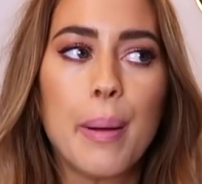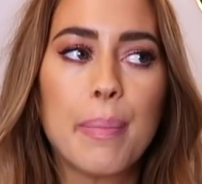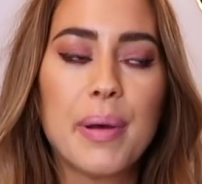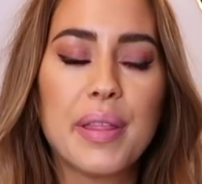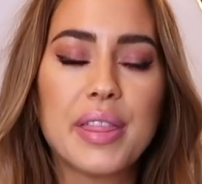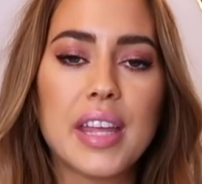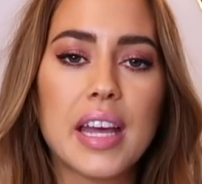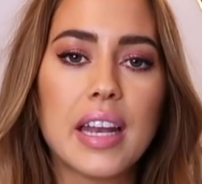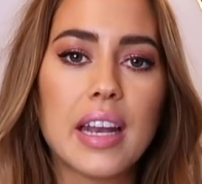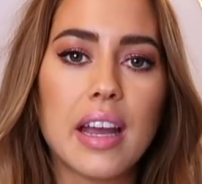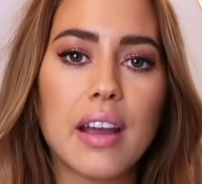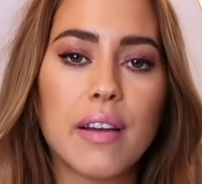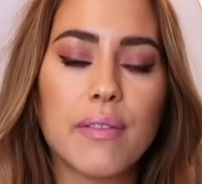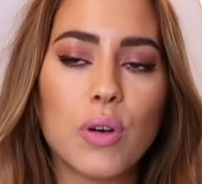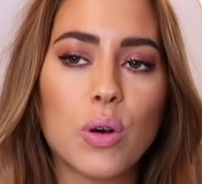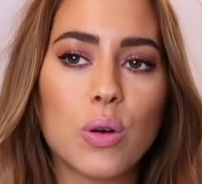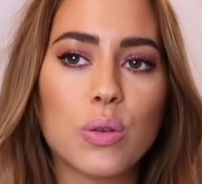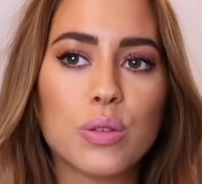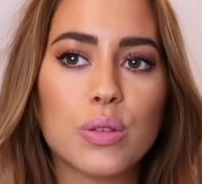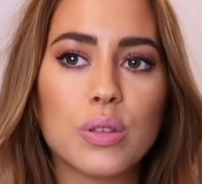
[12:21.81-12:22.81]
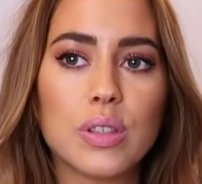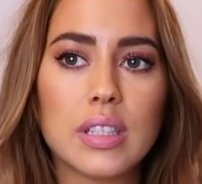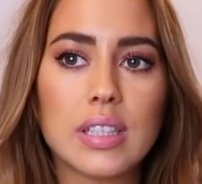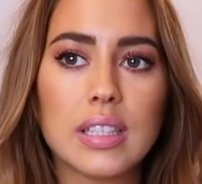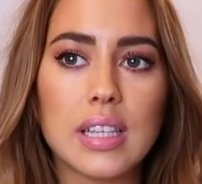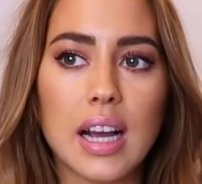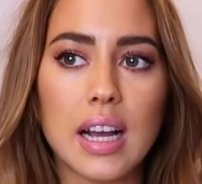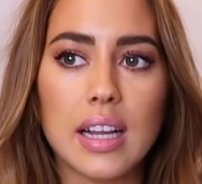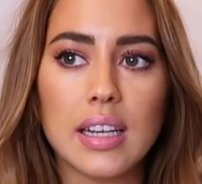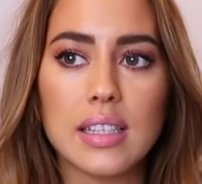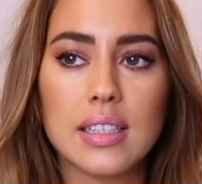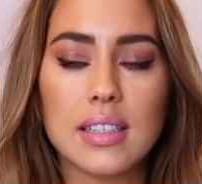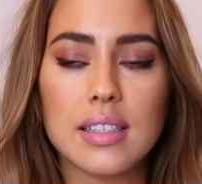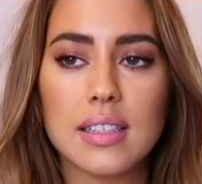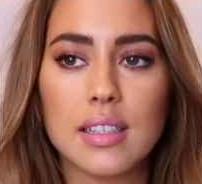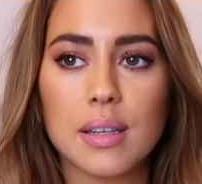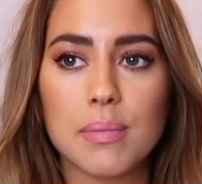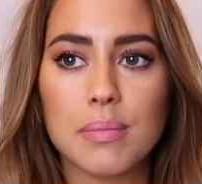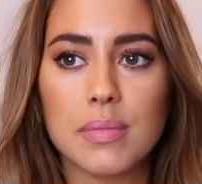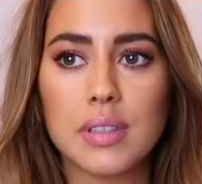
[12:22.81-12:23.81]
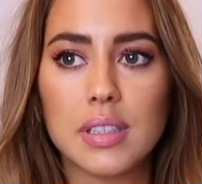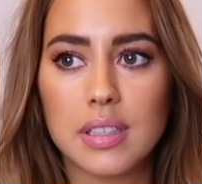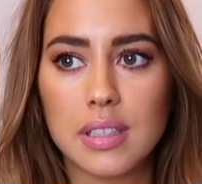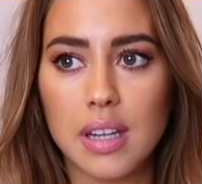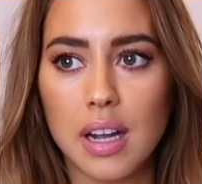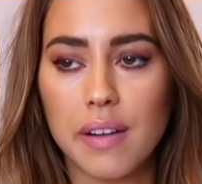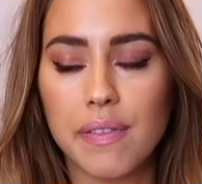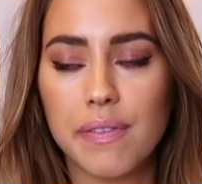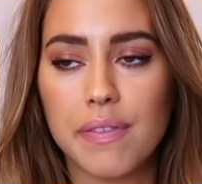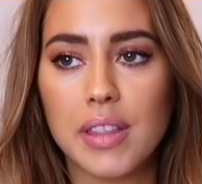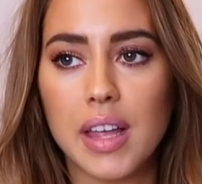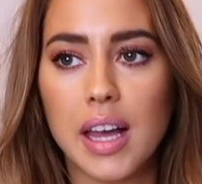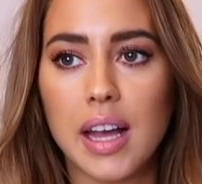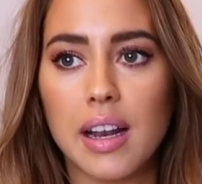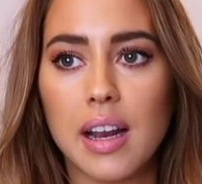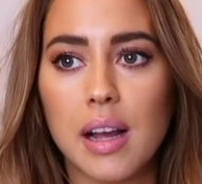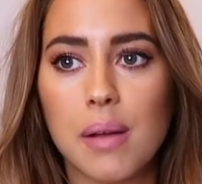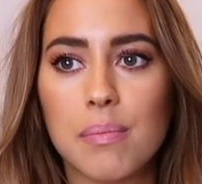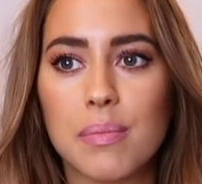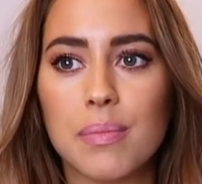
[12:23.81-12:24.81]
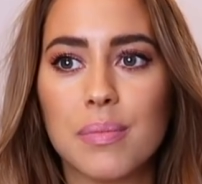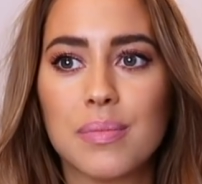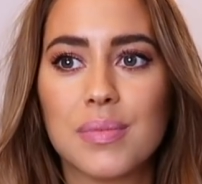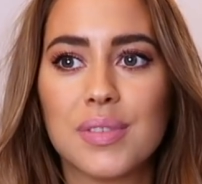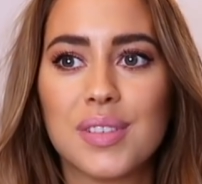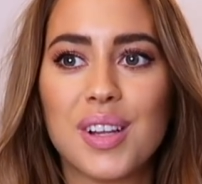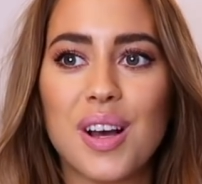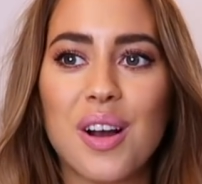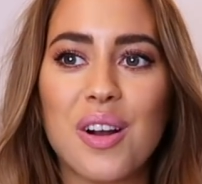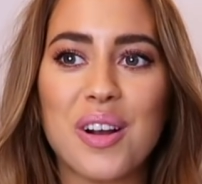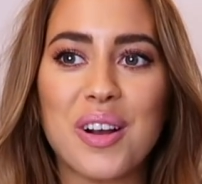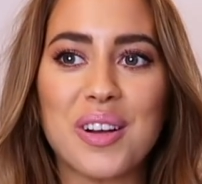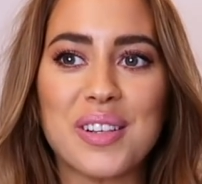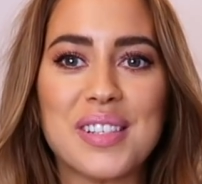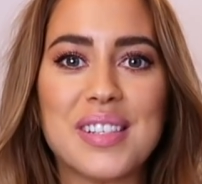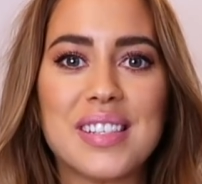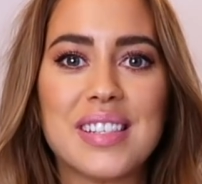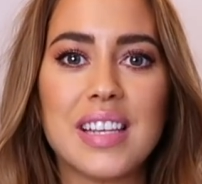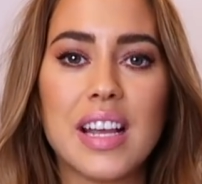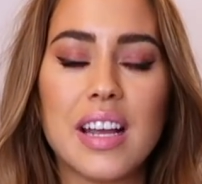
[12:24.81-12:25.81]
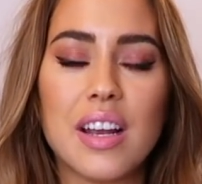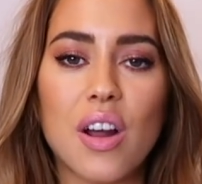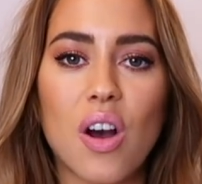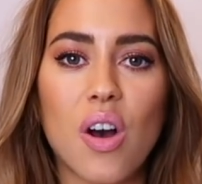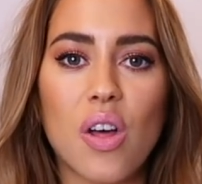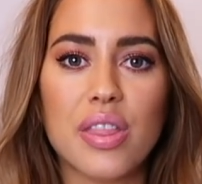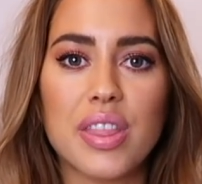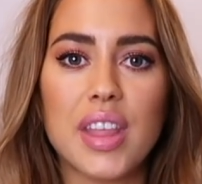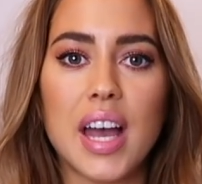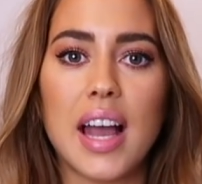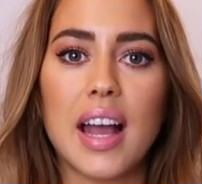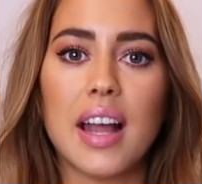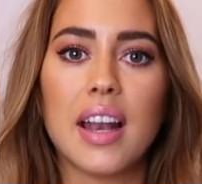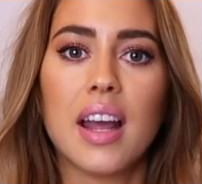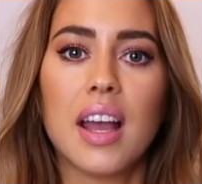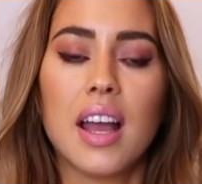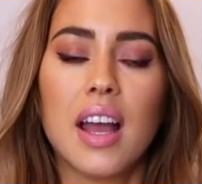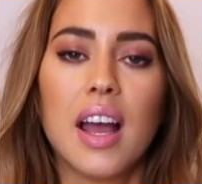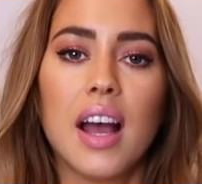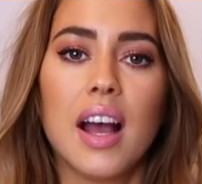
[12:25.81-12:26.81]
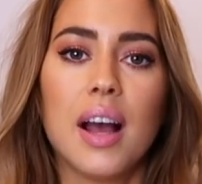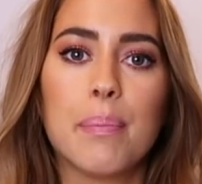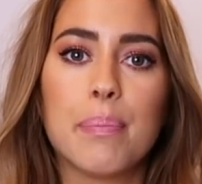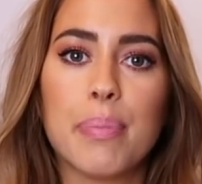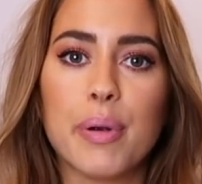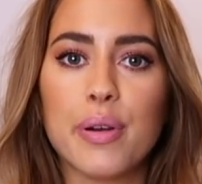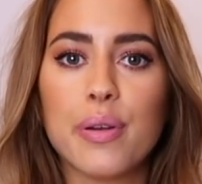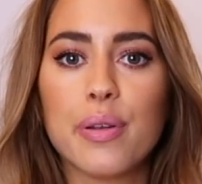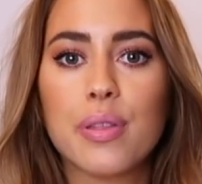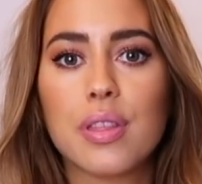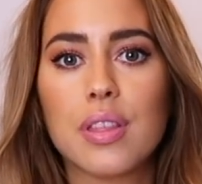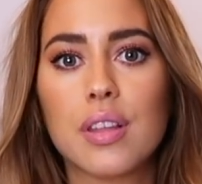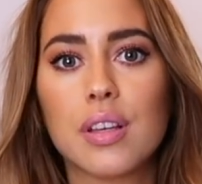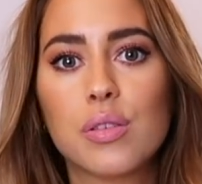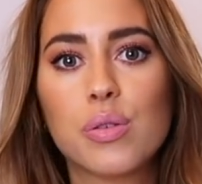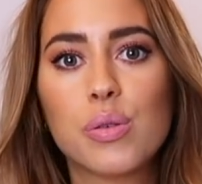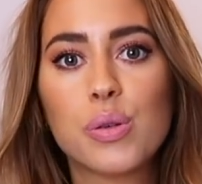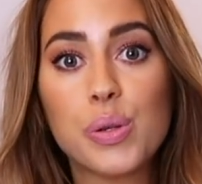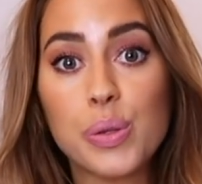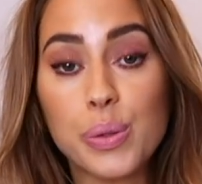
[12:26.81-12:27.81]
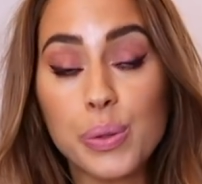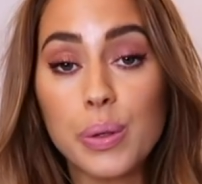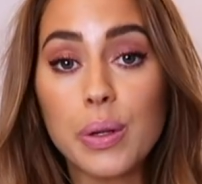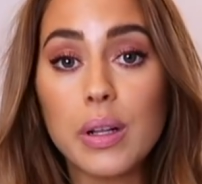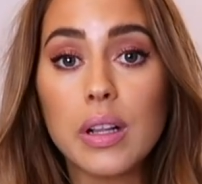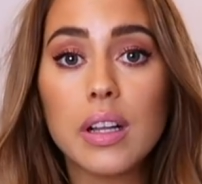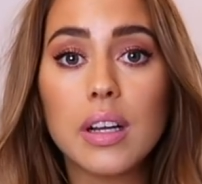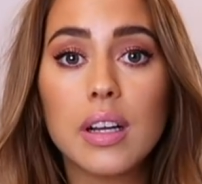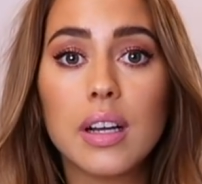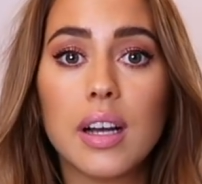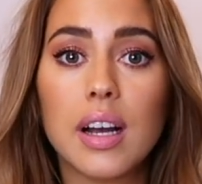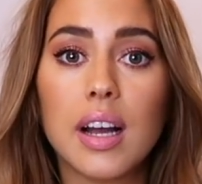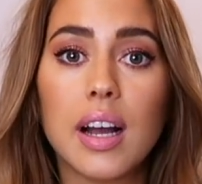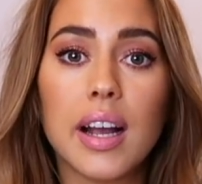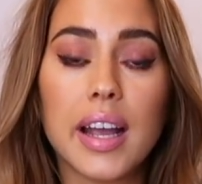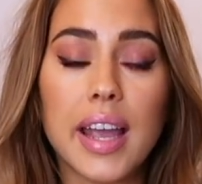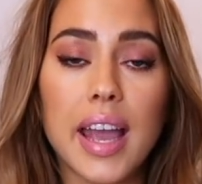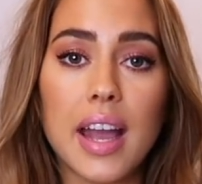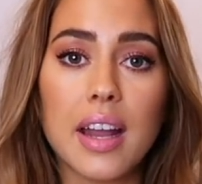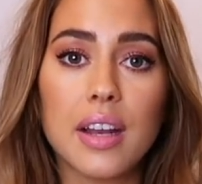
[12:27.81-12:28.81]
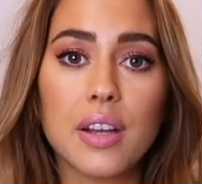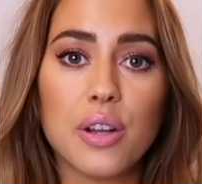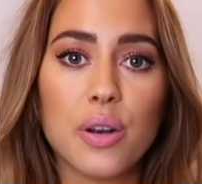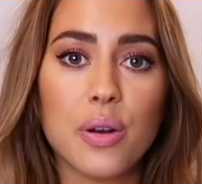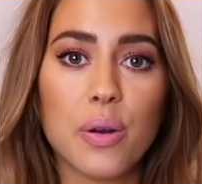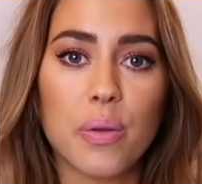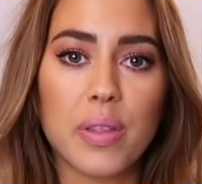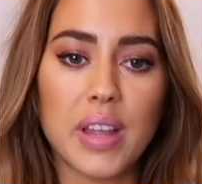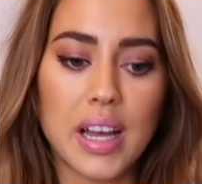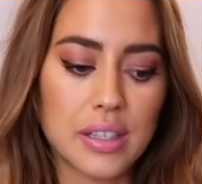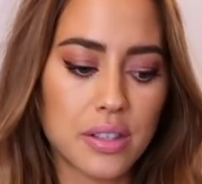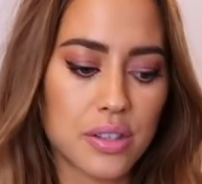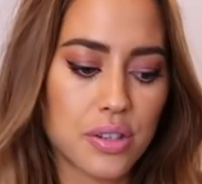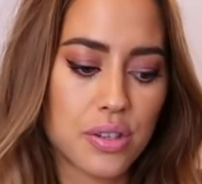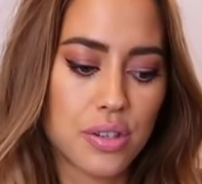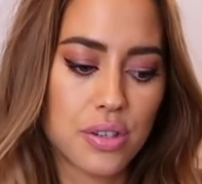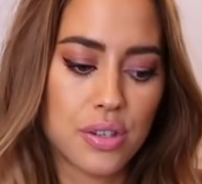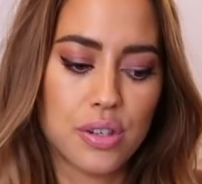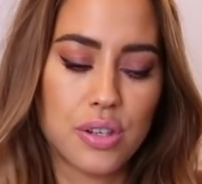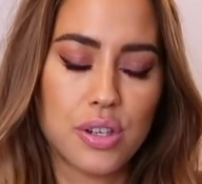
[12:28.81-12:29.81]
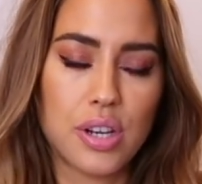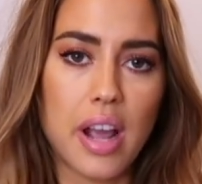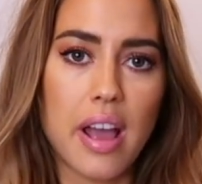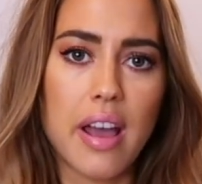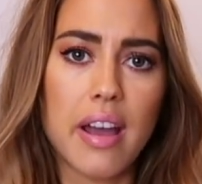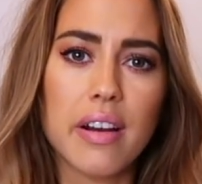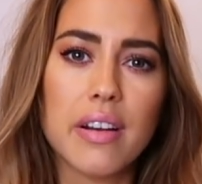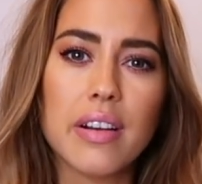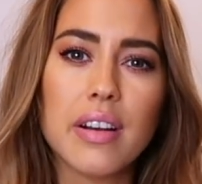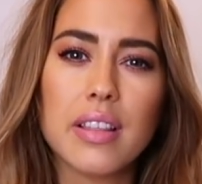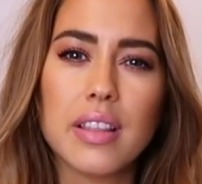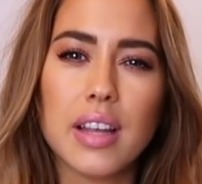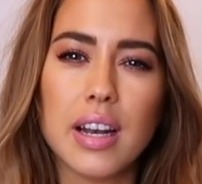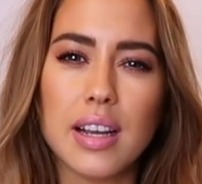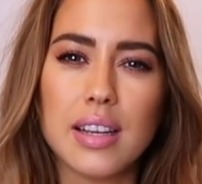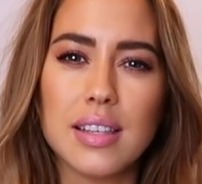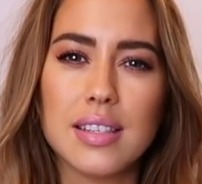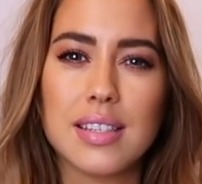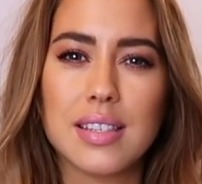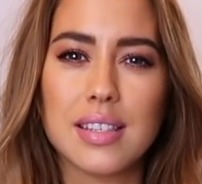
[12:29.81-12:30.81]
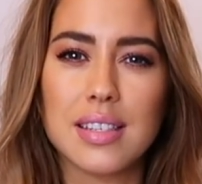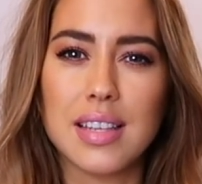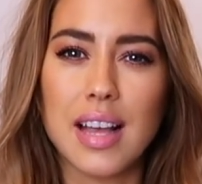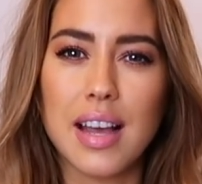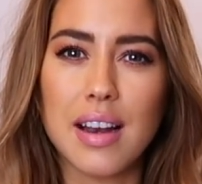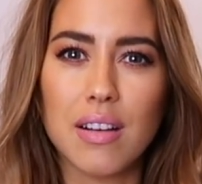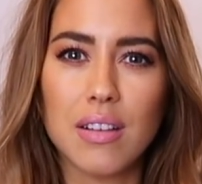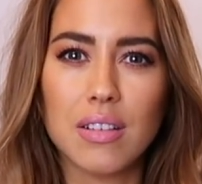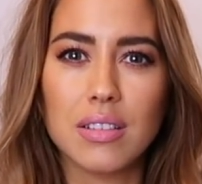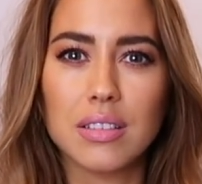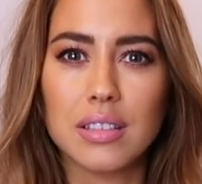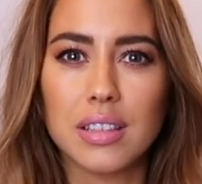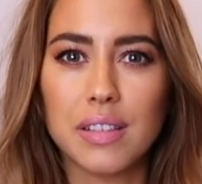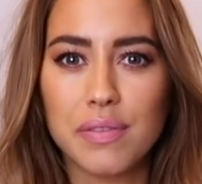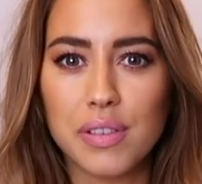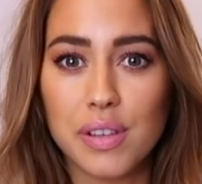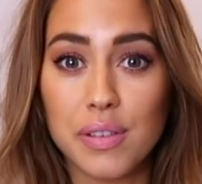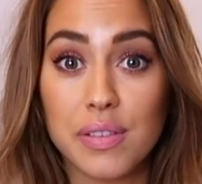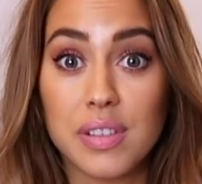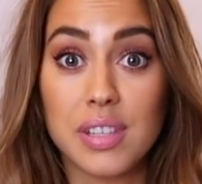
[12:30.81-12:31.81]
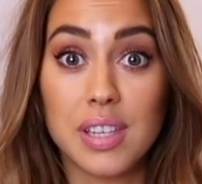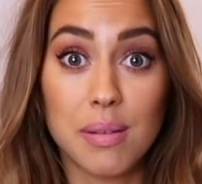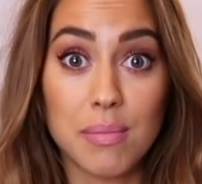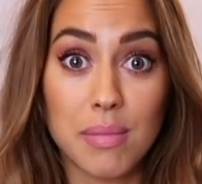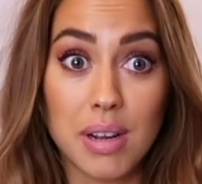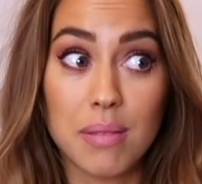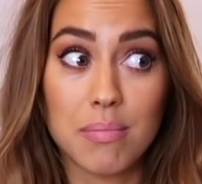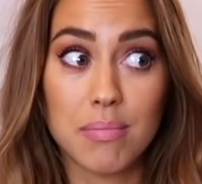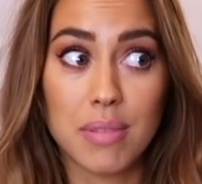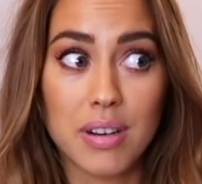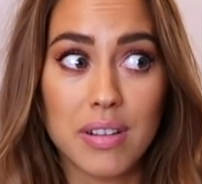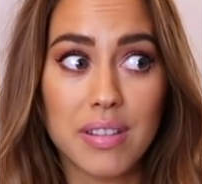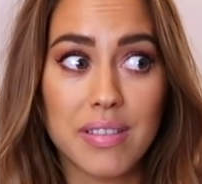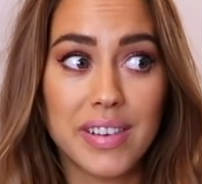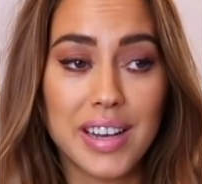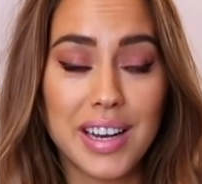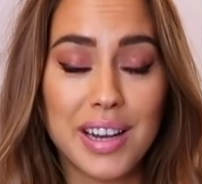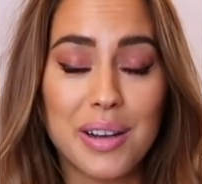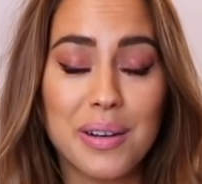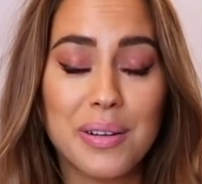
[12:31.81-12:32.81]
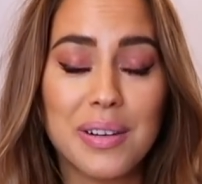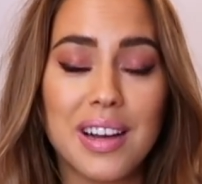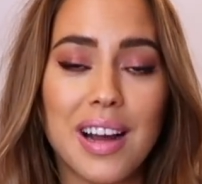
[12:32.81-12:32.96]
But then I have also decided some stuff that I'm not gonna sit on that birth stool again, you know, that chair that I sat on, if you've seen my birth video.